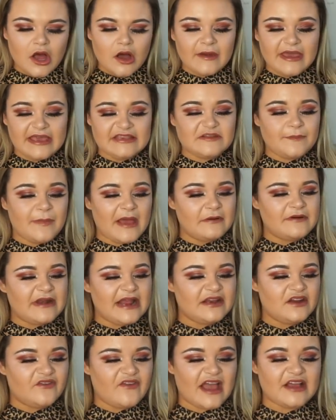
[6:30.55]
Okay, so
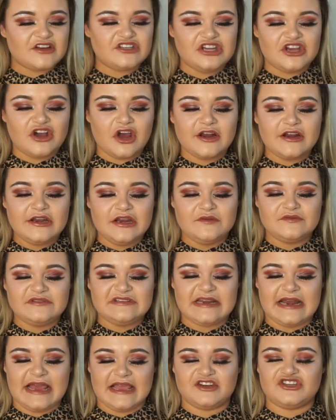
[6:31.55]
Poundland have actually got a new
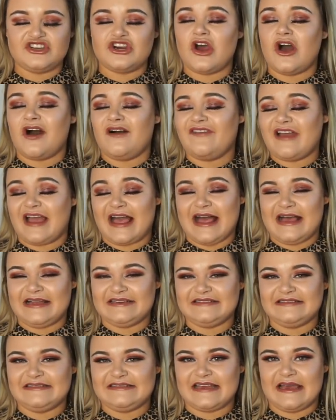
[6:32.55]
selection of
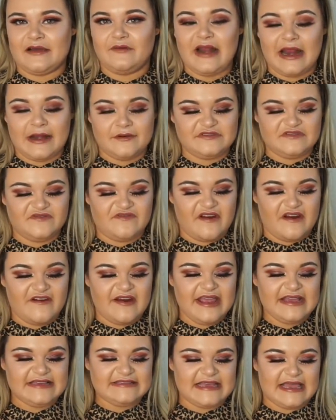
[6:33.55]
candles out and I was
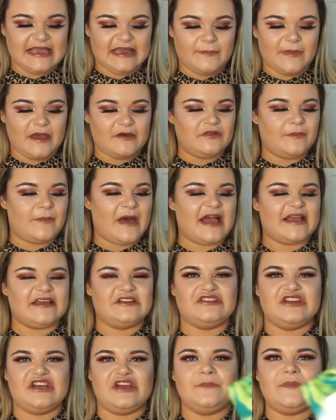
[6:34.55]
very excited about the
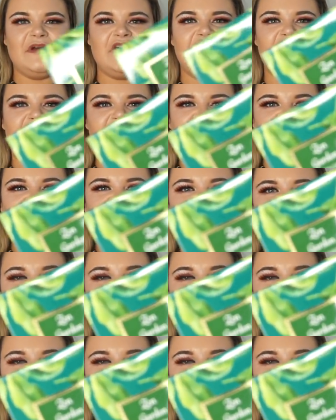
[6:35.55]
packaging because